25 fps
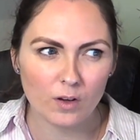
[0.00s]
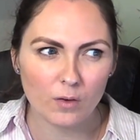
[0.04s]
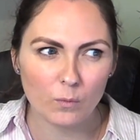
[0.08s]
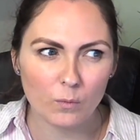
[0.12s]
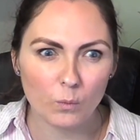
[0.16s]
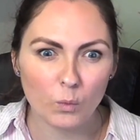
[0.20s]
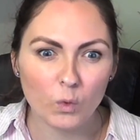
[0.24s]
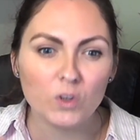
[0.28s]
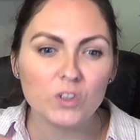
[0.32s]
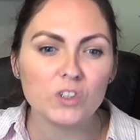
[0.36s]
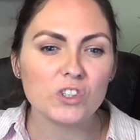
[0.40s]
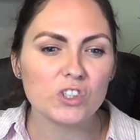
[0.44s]

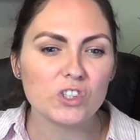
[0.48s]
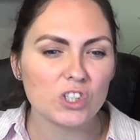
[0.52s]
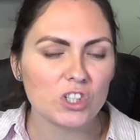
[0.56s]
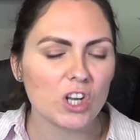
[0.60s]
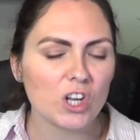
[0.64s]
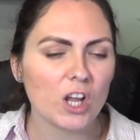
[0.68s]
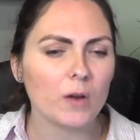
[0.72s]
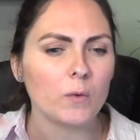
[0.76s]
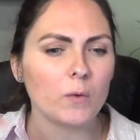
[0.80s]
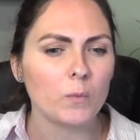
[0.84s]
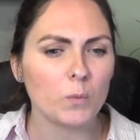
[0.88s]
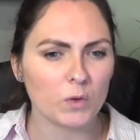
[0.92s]
want to
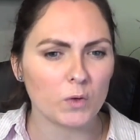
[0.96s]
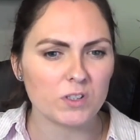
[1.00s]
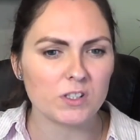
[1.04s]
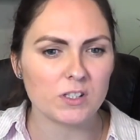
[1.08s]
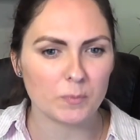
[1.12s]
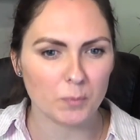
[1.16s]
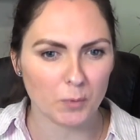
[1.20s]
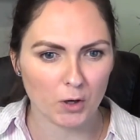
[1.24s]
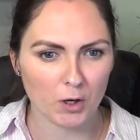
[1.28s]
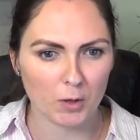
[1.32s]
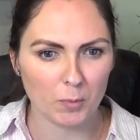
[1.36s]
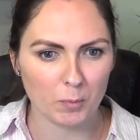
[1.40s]
know and what's
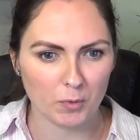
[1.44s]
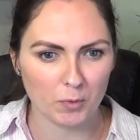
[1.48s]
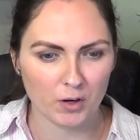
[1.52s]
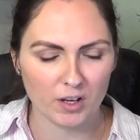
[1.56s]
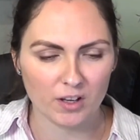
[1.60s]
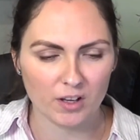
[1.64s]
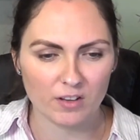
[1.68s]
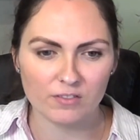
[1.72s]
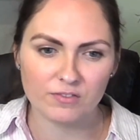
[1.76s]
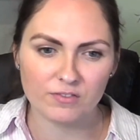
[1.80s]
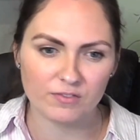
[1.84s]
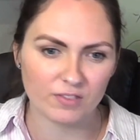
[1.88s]

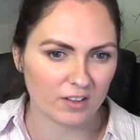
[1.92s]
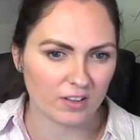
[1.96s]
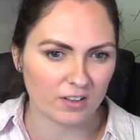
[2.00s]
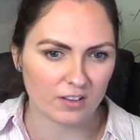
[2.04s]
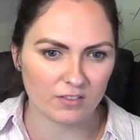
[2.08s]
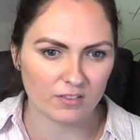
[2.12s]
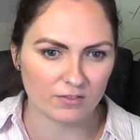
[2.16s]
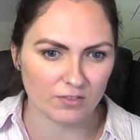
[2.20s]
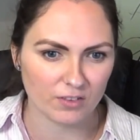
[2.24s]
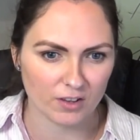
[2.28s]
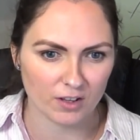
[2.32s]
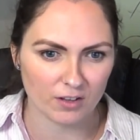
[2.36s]
appropriate
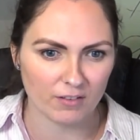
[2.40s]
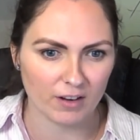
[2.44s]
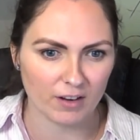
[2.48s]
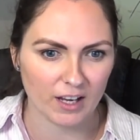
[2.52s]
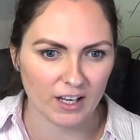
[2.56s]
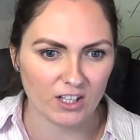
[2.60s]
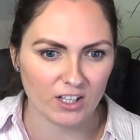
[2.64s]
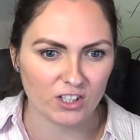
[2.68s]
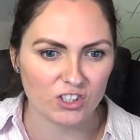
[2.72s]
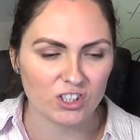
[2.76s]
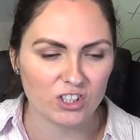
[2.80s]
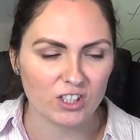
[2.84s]
for their
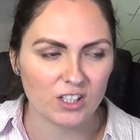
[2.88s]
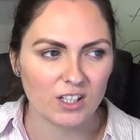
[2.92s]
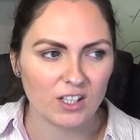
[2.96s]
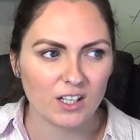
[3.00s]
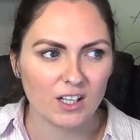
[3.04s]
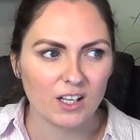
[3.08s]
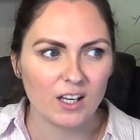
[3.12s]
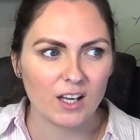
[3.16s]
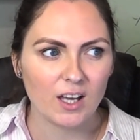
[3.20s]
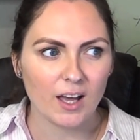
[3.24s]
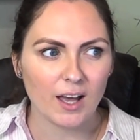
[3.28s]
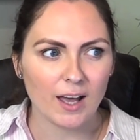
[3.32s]
age.
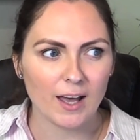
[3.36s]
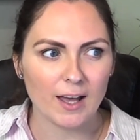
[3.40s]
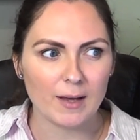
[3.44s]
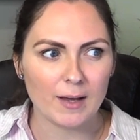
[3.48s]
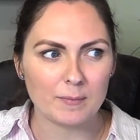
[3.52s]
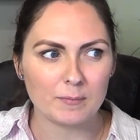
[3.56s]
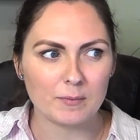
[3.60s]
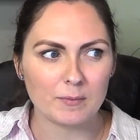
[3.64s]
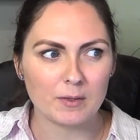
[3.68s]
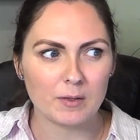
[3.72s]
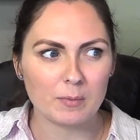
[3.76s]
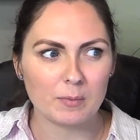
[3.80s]

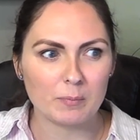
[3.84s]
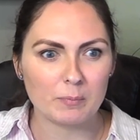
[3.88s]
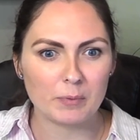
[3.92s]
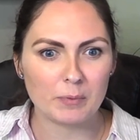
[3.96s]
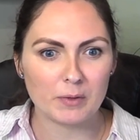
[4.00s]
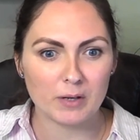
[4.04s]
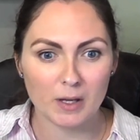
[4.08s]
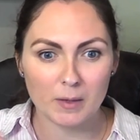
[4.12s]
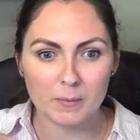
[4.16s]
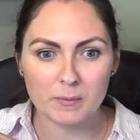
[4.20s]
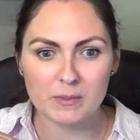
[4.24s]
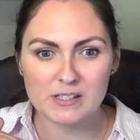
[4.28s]

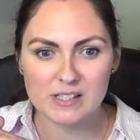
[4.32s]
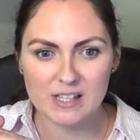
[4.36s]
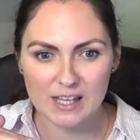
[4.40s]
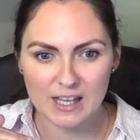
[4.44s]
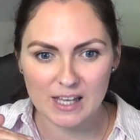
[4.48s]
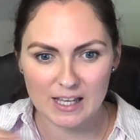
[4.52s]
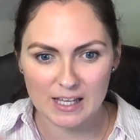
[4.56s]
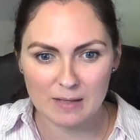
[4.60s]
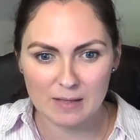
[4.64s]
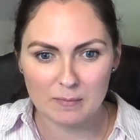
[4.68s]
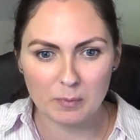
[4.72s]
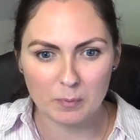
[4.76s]
But I would
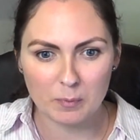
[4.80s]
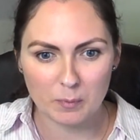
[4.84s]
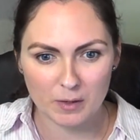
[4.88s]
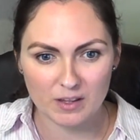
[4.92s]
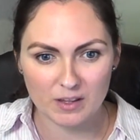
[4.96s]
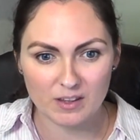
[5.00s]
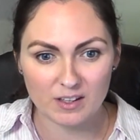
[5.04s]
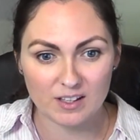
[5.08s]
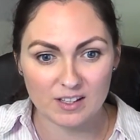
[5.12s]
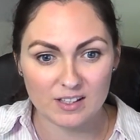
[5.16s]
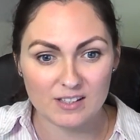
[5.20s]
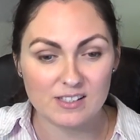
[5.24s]
keep
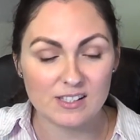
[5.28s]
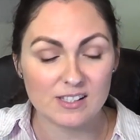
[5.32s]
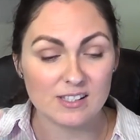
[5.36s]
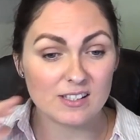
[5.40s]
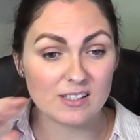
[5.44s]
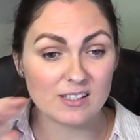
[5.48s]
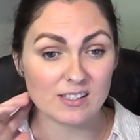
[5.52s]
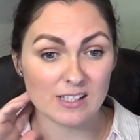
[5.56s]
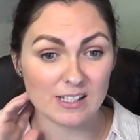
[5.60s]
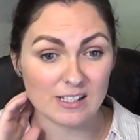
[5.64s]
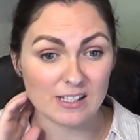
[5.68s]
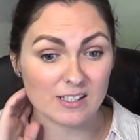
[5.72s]
with a
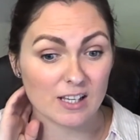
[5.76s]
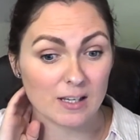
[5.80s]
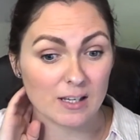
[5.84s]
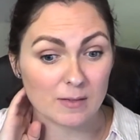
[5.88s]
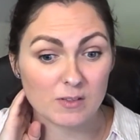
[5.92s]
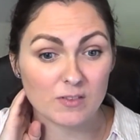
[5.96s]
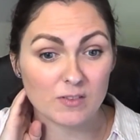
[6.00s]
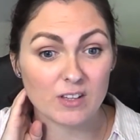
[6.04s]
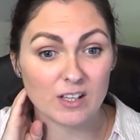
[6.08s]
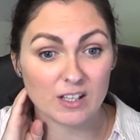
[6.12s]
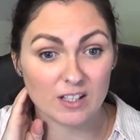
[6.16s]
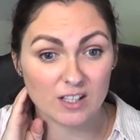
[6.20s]
consistency in
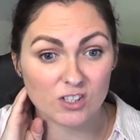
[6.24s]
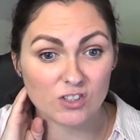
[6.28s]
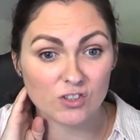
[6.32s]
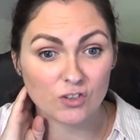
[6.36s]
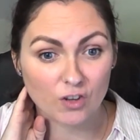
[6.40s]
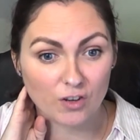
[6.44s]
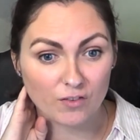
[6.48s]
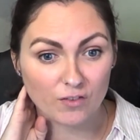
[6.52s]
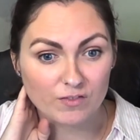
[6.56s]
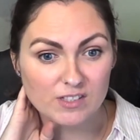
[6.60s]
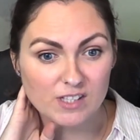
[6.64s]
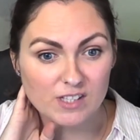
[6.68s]
terms of the initial
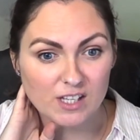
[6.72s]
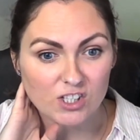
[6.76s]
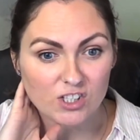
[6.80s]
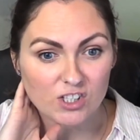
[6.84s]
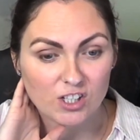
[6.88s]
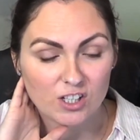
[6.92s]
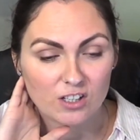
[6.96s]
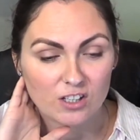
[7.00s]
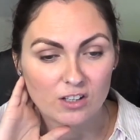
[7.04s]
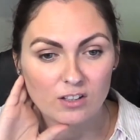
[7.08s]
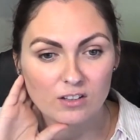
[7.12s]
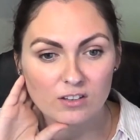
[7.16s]

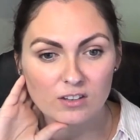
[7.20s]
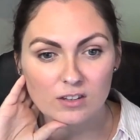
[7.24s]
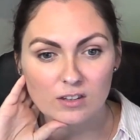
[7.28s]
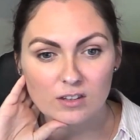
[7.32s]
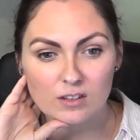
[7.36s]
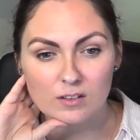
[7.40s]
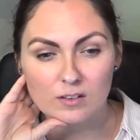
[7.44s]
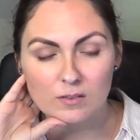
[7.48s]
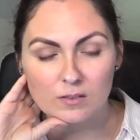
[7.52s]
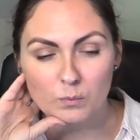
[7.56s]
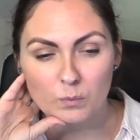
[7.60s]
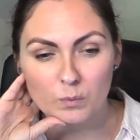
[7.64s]
conversation.
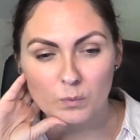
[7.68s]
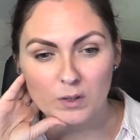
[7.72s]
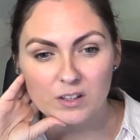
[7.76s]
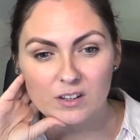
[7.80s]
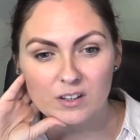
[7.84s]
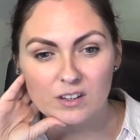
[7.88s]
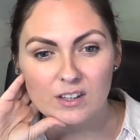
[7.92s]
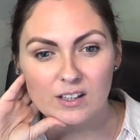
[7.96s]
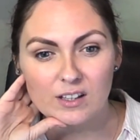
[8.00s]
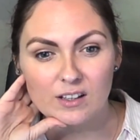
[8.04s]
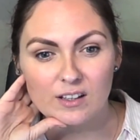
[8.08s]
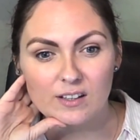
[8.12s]

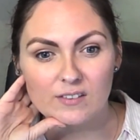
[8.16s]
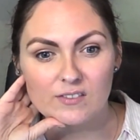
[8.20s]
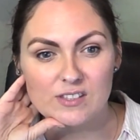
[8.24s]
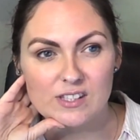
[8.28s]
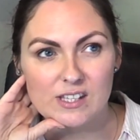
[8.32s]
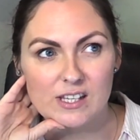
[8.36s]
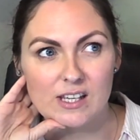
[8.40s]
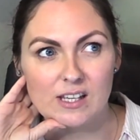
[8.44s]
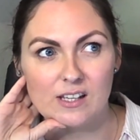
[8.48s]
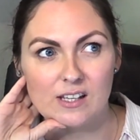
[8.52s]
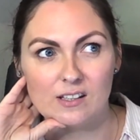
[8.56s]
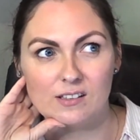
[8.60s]
One thing I've
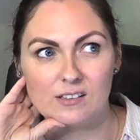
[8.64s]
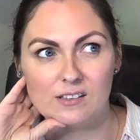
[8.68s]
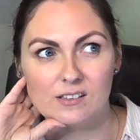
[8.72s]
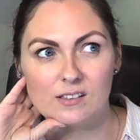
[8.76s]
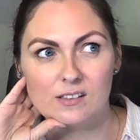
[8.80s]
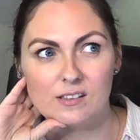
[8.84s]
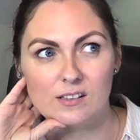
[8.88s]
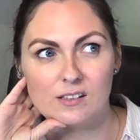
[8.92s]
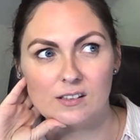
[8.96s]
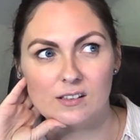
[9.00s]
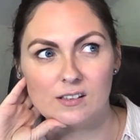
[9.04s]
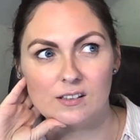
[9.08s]
seen
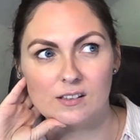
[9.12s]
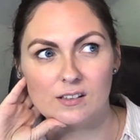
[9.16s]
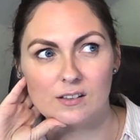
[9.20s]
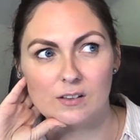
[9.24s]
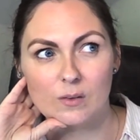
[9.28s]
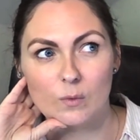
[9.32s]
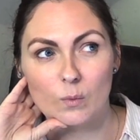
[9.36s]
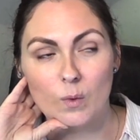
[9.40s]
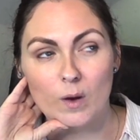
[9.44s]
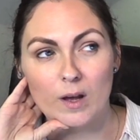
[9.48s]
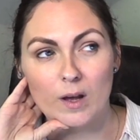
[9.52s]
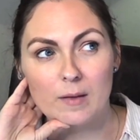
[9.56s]

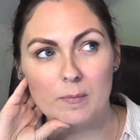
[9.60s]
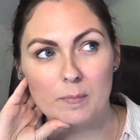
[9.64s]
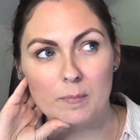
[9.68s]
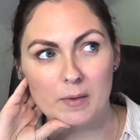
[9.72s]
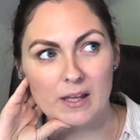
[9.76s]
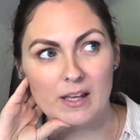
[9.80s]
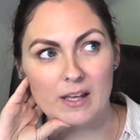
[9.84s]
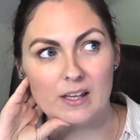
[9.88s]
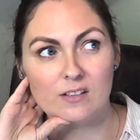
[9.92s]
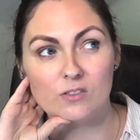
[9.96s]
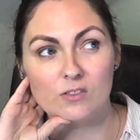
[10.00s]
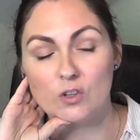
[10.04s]
quite a
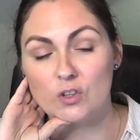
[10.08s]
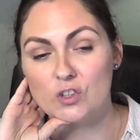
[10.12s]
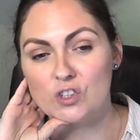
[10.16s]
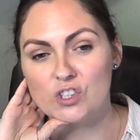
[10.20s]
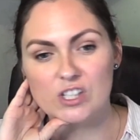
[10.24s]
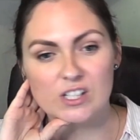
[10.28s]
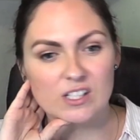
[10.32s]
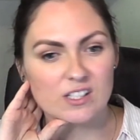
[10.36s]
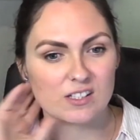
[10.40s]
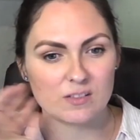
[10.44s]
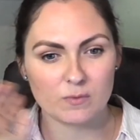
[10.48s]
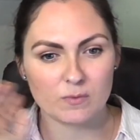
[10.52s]
bit, not
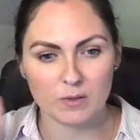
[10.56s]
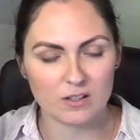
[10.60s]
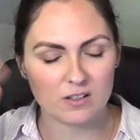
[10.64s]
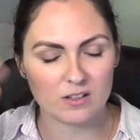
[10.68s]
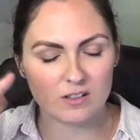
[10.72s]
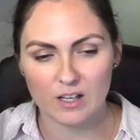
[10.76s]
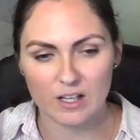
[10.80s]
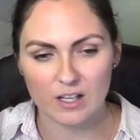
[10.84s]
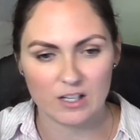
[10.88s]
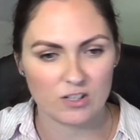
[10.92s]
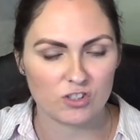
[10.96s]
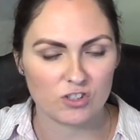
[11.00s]
just with
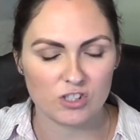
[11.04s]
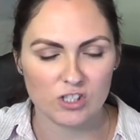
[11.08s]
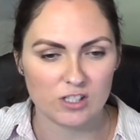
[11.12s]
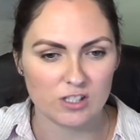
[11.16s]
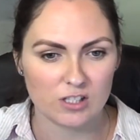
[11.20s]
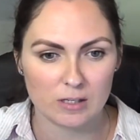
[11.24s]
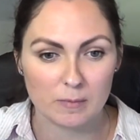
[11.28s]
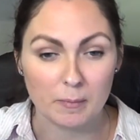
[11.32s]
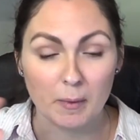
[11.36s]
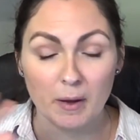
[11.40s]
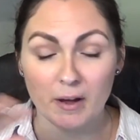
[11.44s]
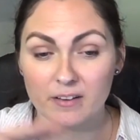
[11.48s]

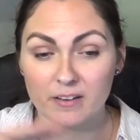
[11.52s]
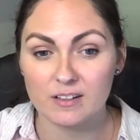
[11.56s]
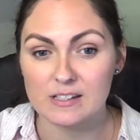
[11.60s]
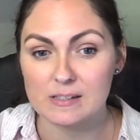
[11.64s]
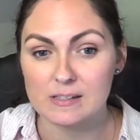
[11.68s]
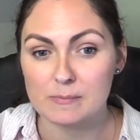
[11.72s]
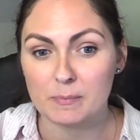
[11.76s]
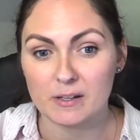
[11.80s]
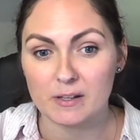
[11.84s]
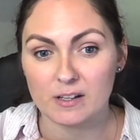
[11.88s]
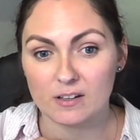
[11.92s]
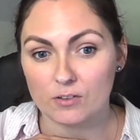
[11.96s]
introducing new
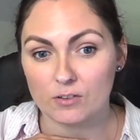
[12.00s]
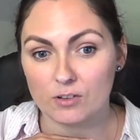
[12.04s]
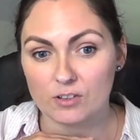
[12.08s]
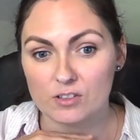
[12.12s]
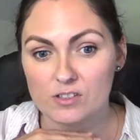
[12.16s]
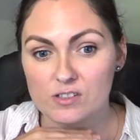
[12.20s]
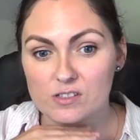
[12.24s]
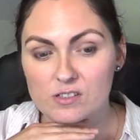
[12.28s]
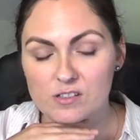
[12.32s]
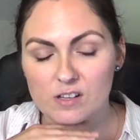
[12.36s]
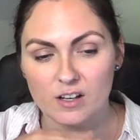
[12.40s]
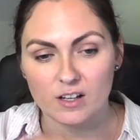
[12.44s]
partners, but
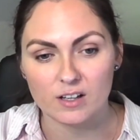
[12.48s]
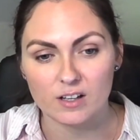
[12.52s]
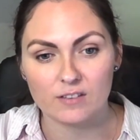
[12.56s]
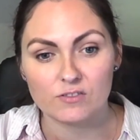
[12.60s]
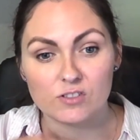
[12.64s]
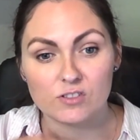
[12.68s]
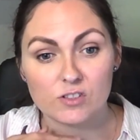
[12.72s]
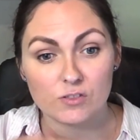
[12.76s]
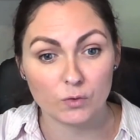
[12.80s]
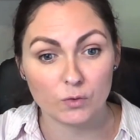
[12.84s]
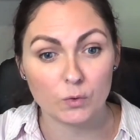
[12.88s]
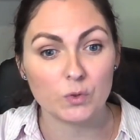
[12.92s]
across kind
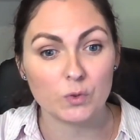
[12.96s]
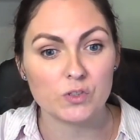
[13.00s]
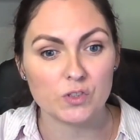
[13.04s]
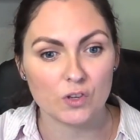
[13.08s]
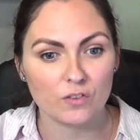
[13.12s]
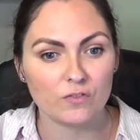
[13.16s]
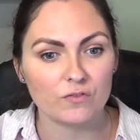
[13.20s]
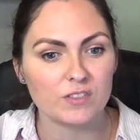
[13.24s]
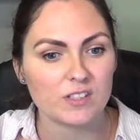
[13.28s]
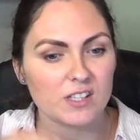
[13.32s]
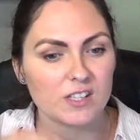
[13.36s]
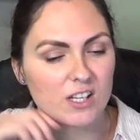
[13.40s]
of divorce
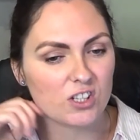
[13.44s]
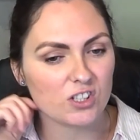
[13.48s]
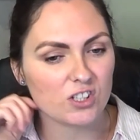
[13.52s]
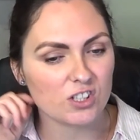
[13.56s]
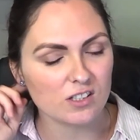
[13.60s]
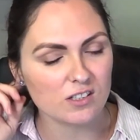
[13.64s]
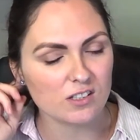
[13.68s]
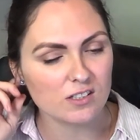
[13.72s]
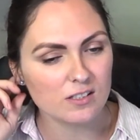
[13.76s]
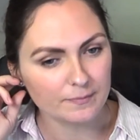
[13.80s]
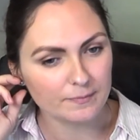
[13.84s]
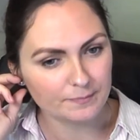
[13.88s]

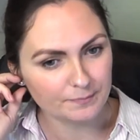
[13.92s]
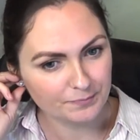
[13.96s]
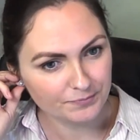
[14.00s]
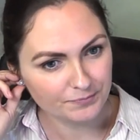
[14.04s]
conversations,